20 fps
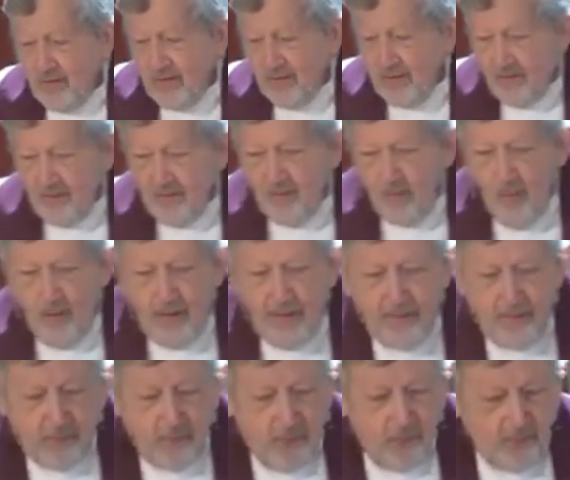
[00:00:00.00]
a while
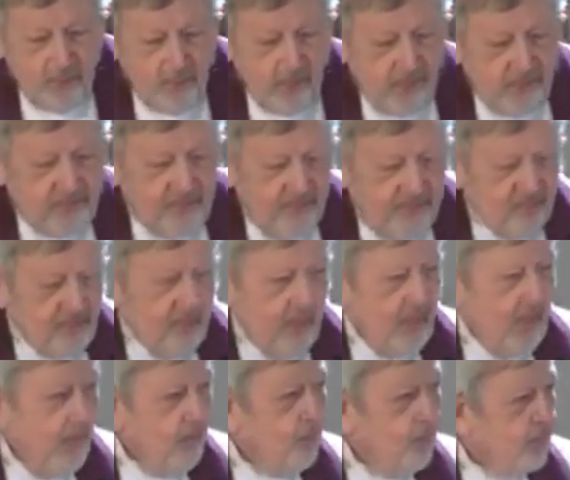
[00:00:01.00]
ago, Tess and
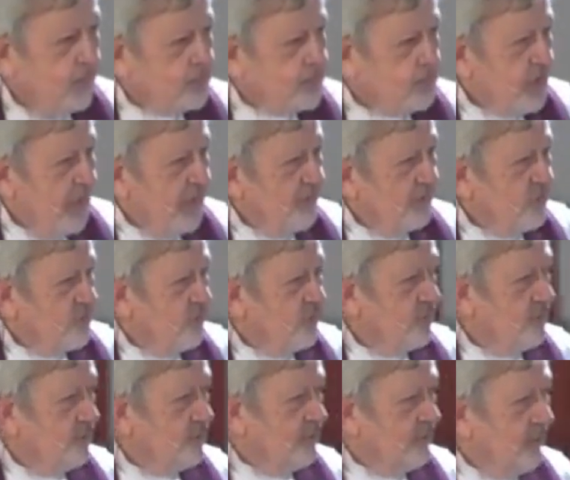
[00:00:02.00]
I were trying
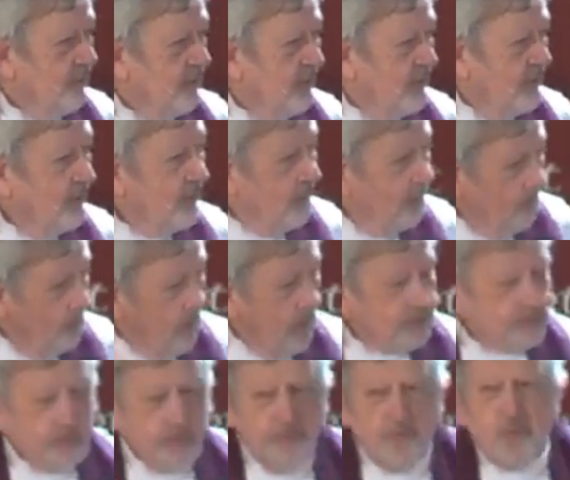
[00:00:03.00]
to
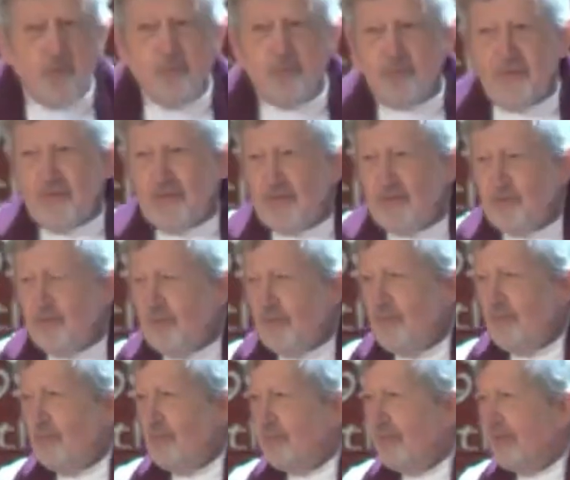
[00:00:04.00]
watch a movie, and we were
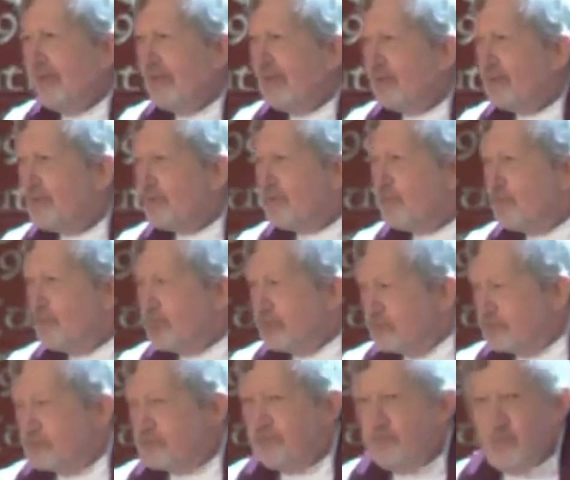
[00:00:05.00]
looking at
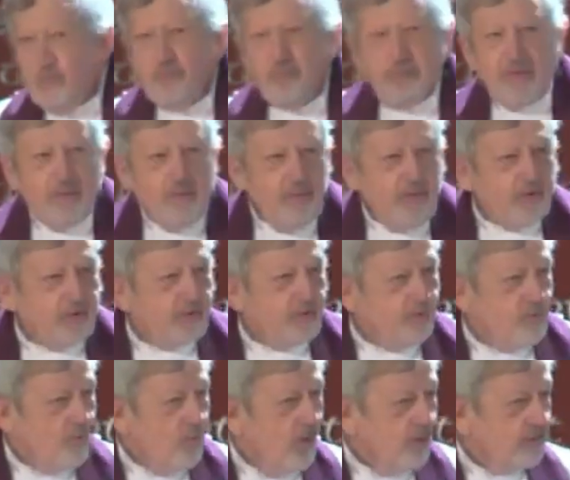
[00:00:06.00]
which movie we should
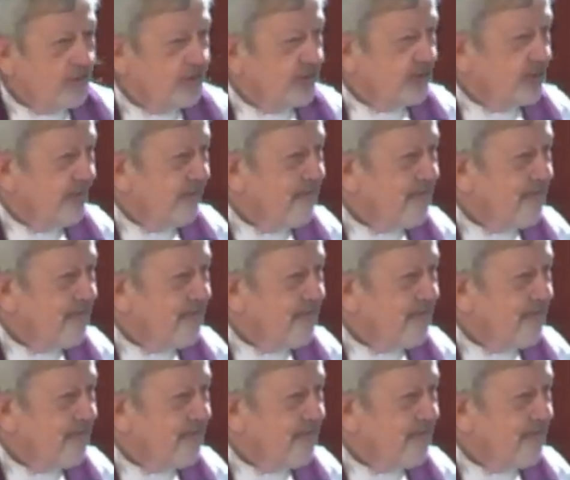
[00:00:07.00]
watch,